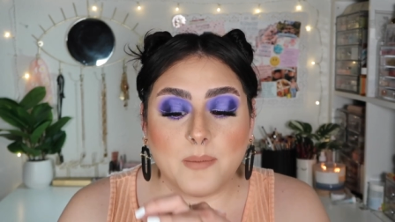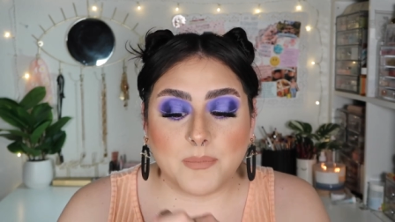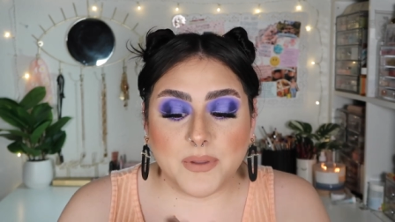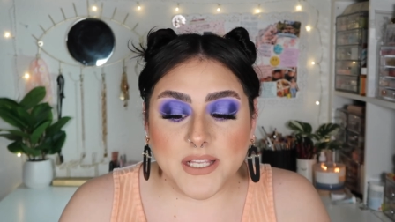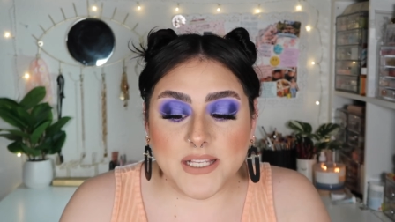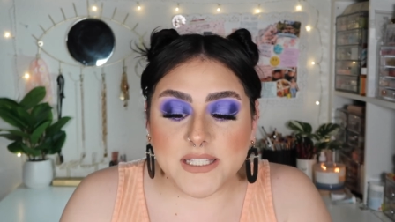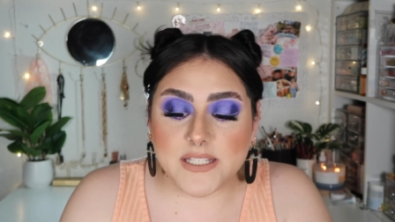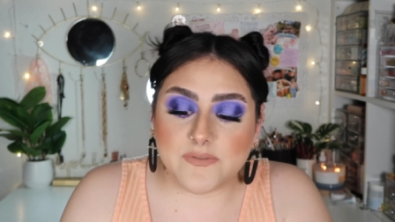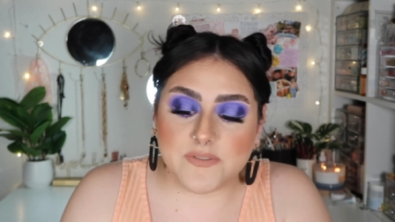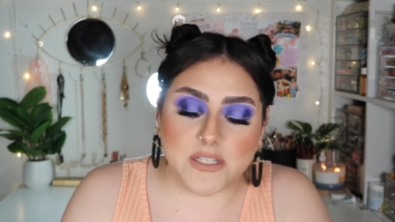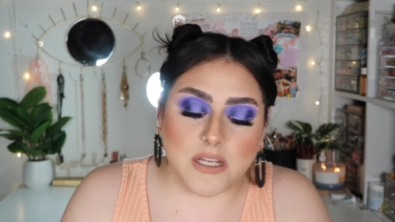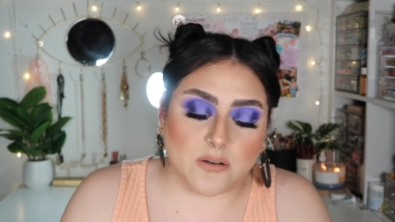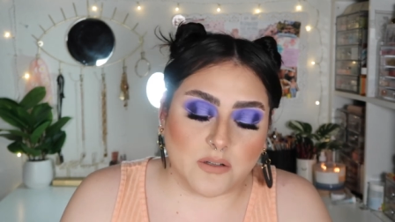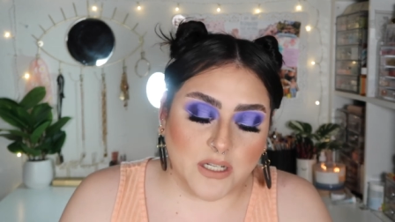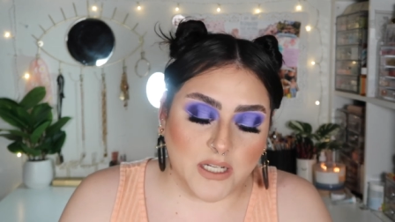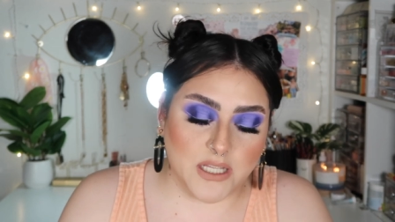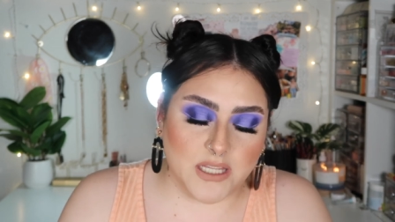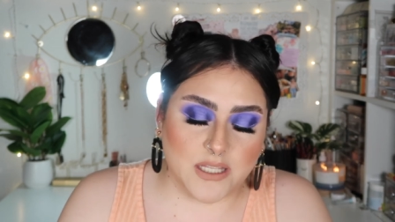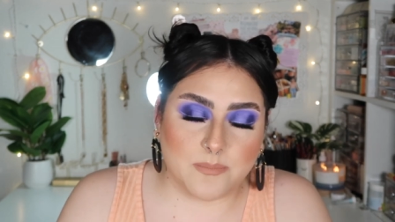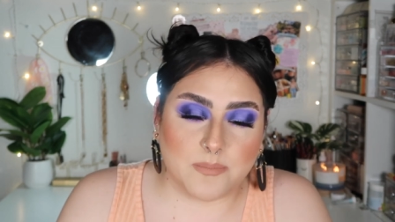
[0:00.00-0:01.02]
please leave down
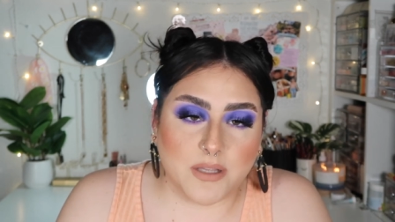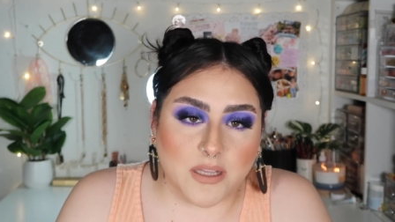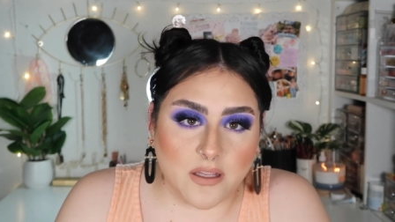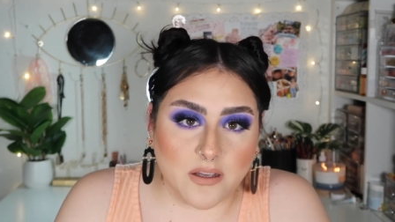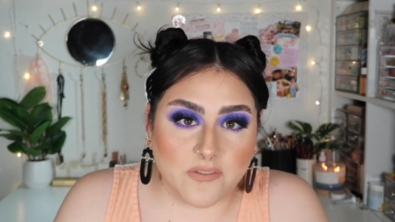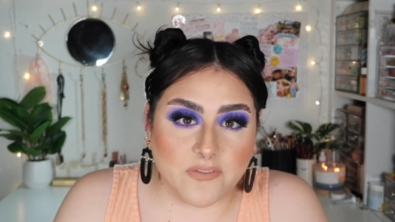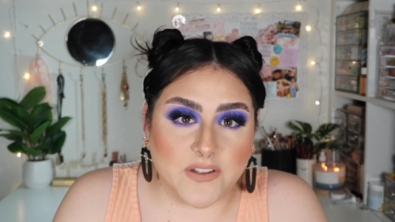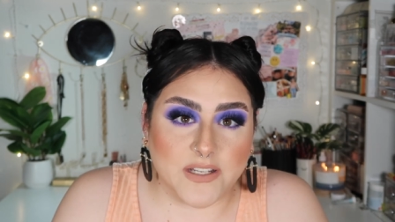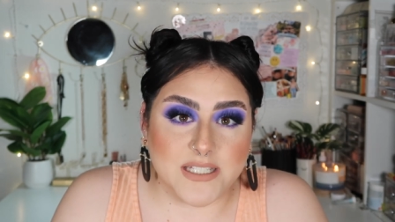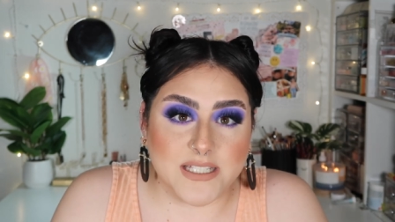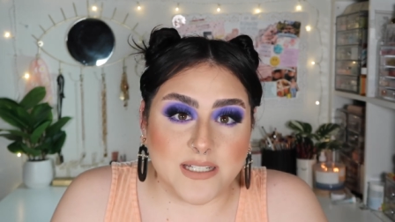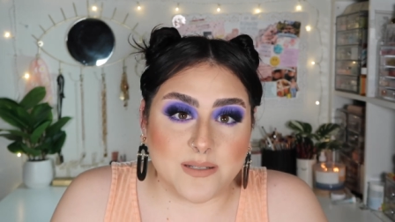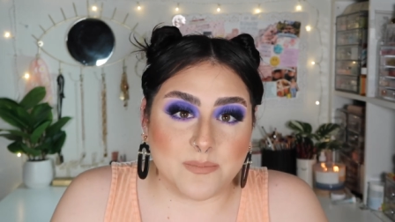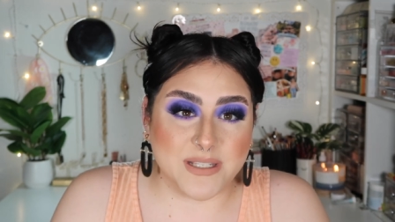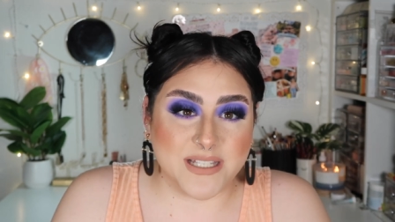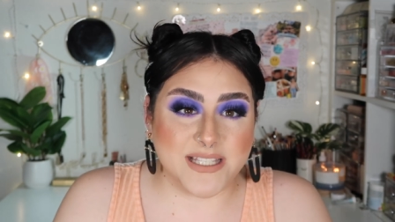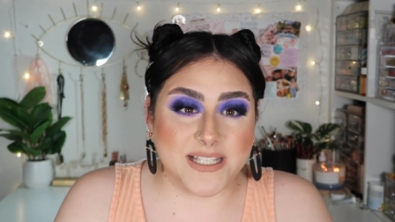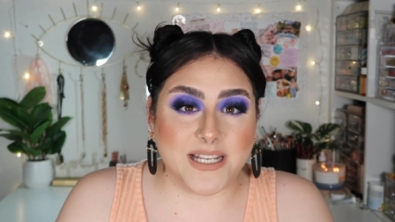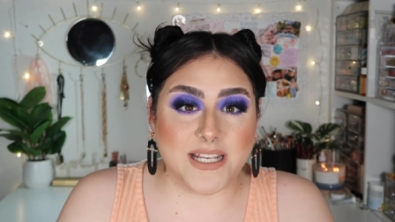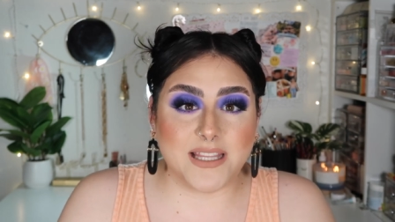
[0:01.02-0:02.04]
anything below if i did
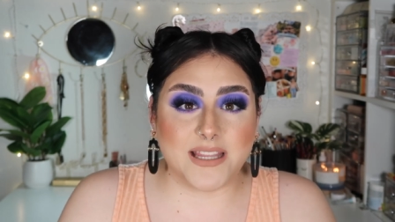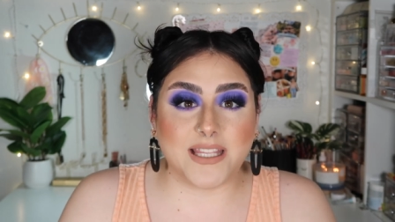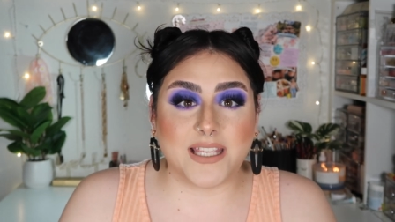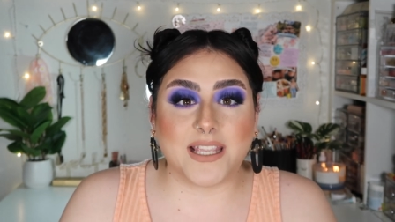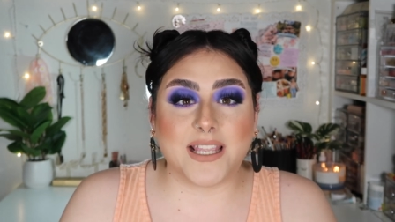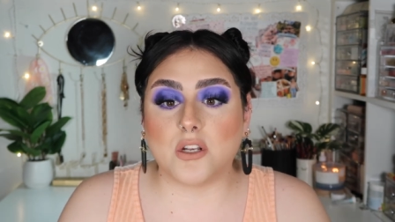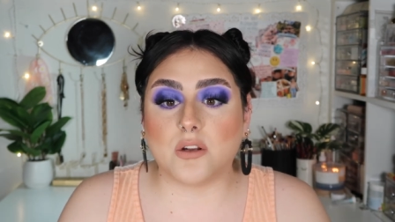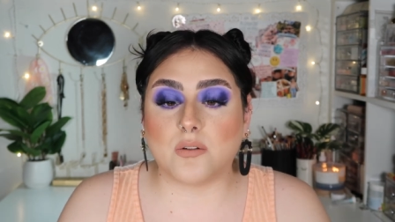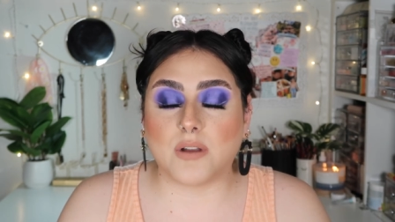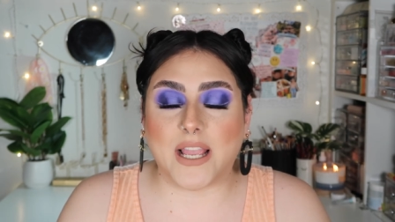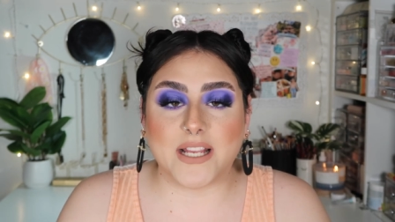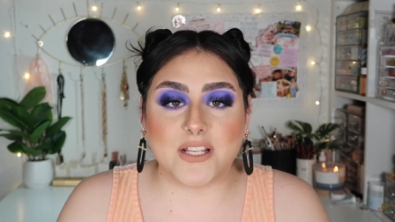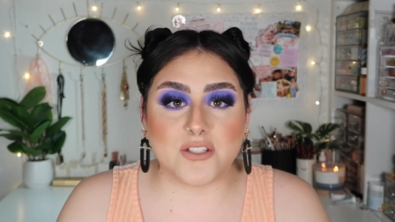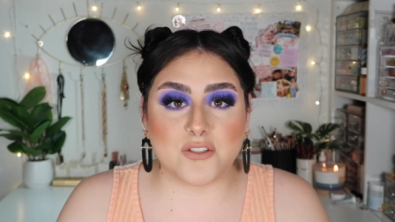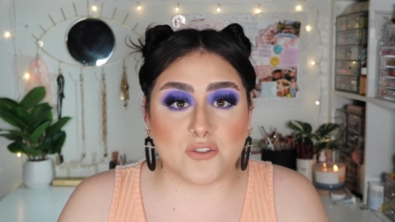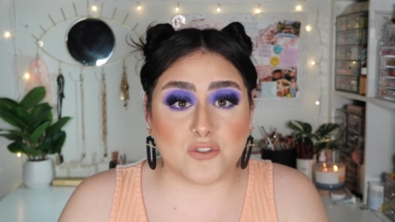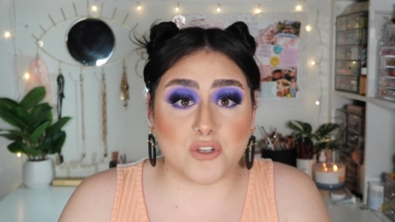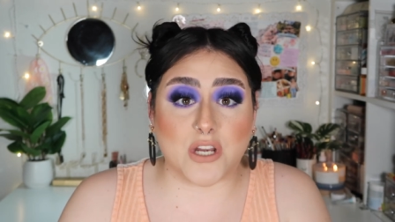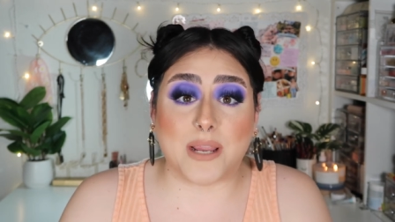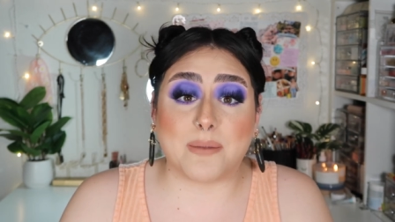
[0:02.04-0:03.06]
miss anything you know i
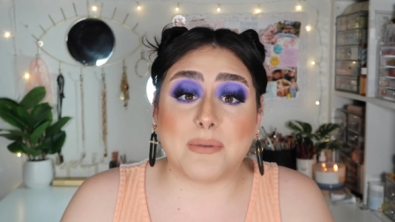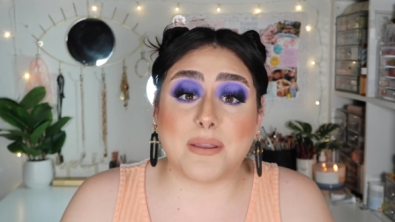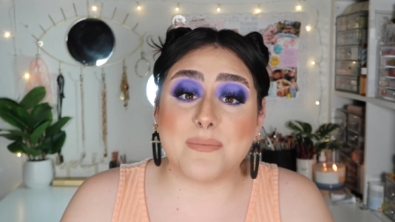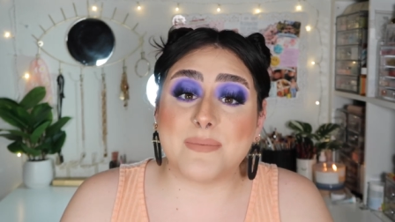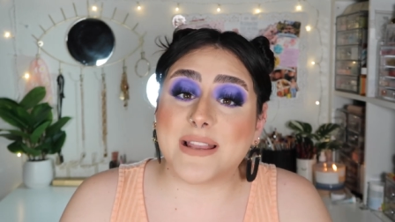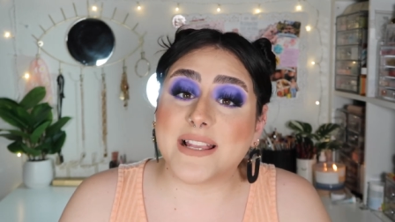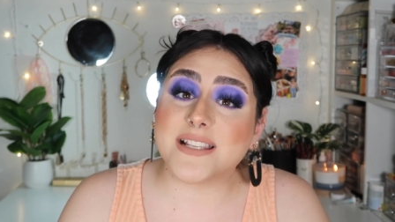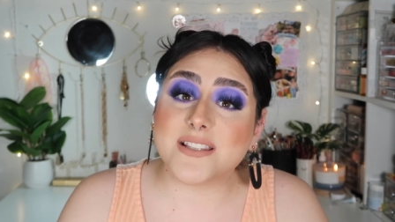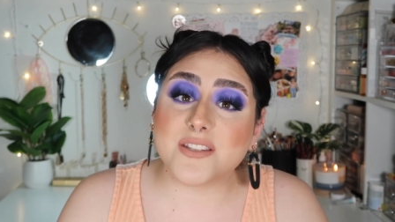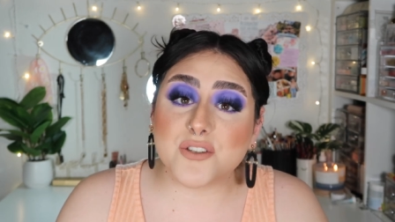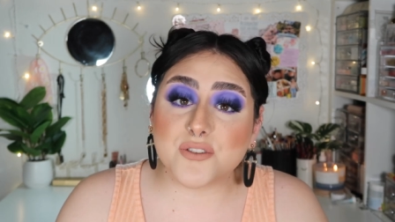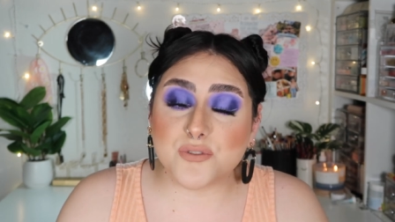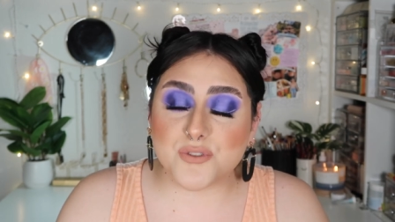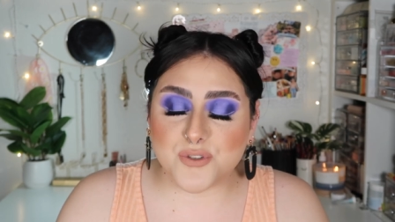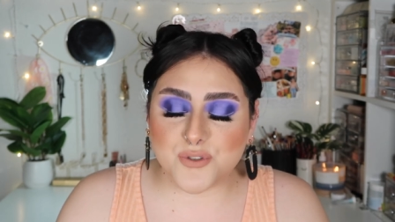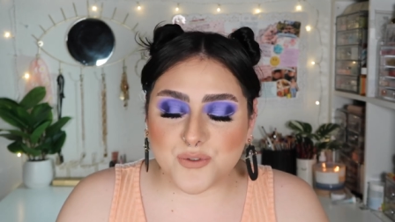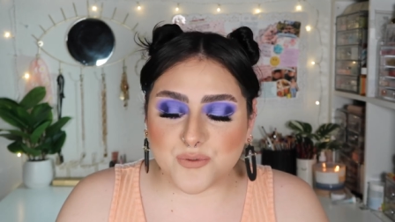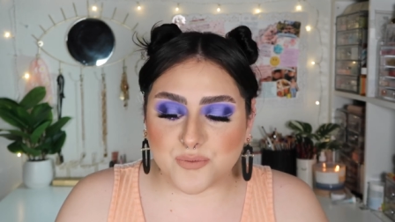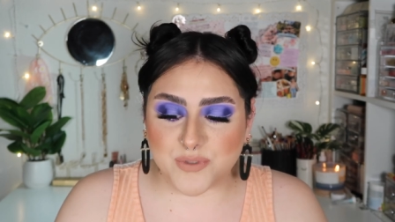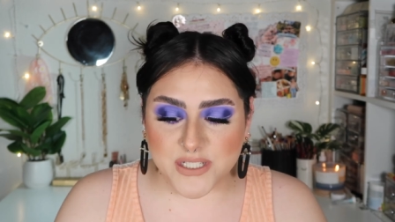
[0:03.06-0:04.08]
try my best to
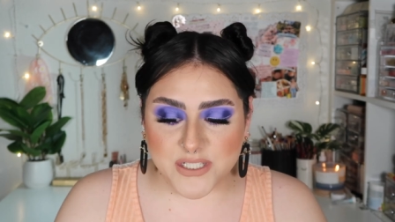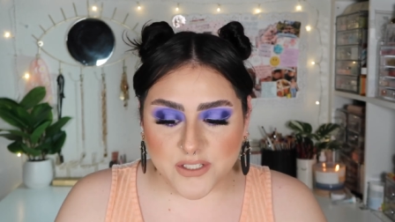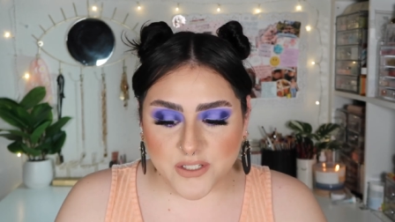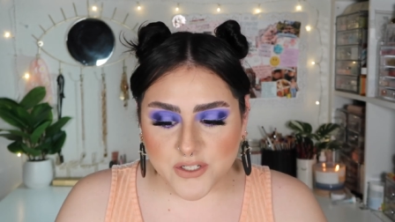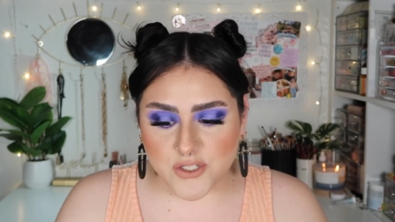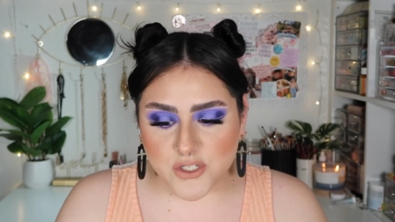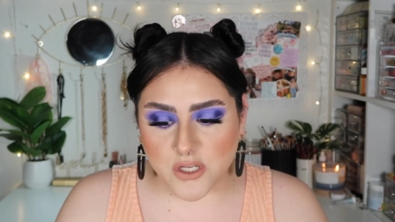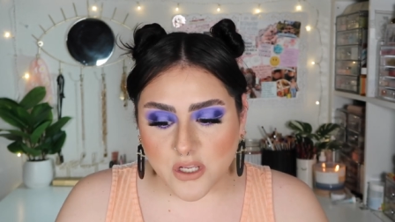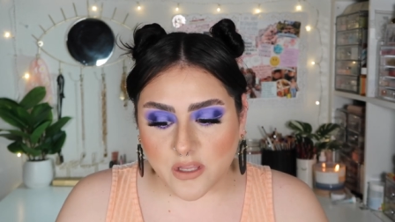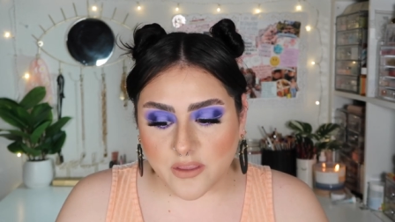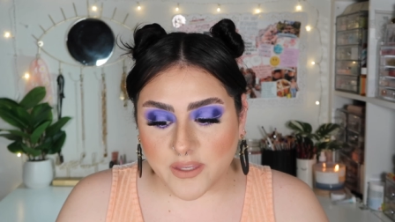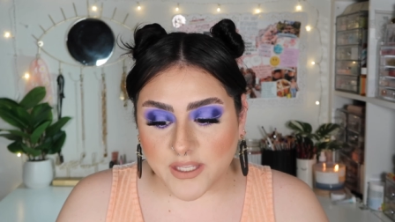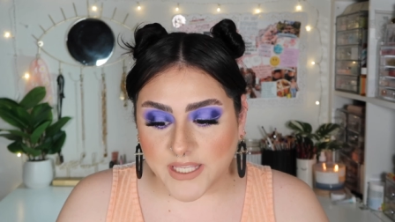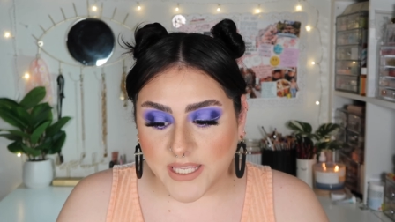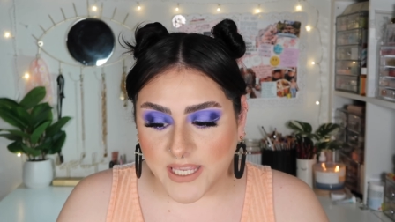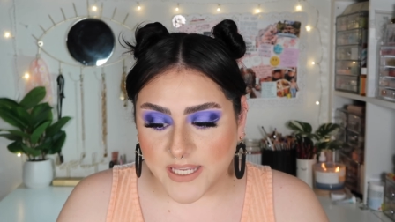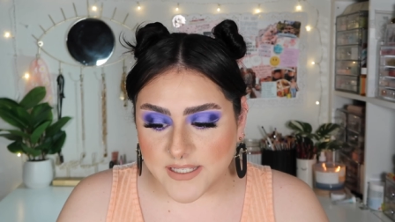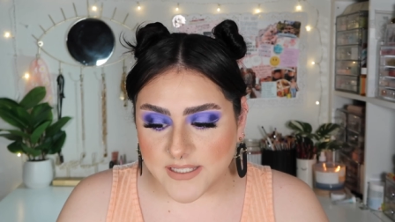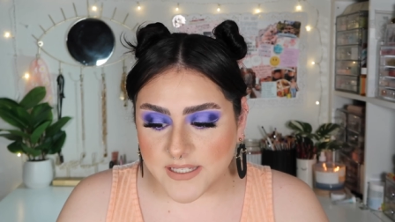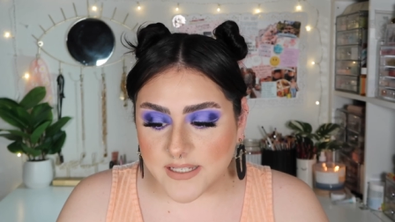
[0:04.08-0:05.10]
do research on the
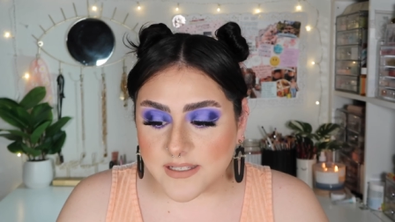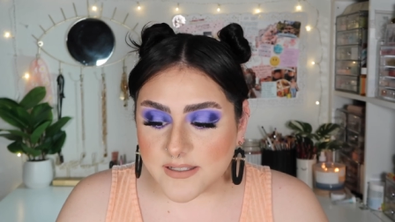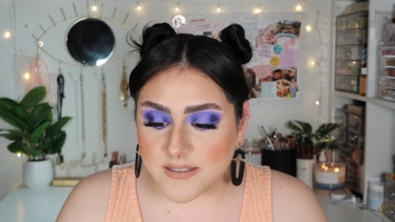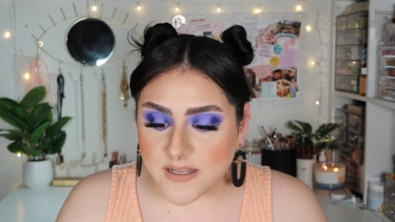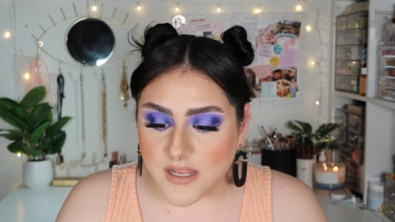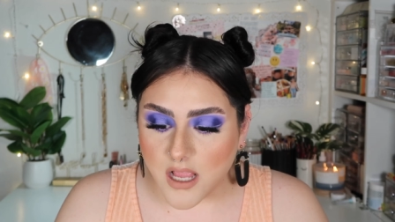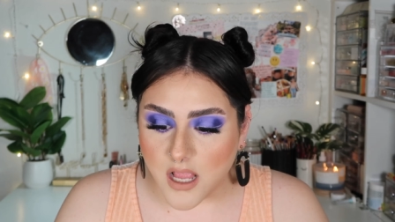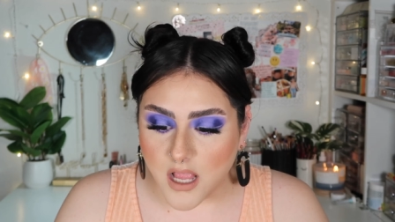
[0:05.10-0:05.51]
cases